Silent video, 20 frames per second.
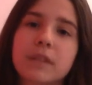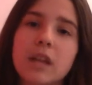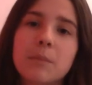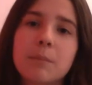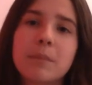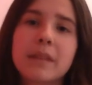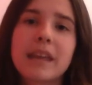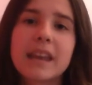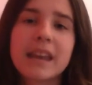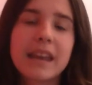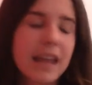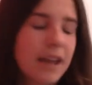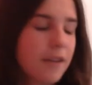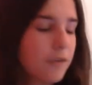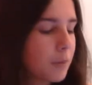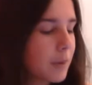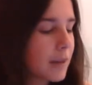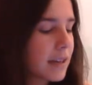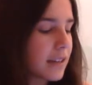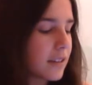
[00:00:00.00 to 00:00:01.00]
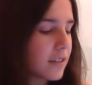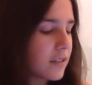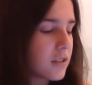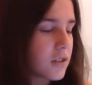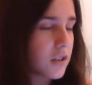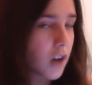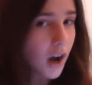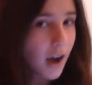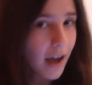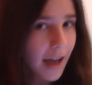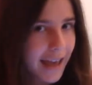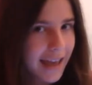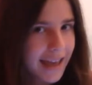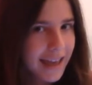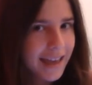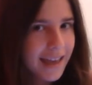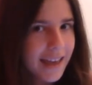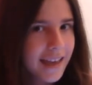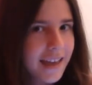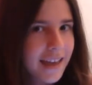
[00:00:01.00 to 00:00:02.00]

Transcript: But then if we didn't die,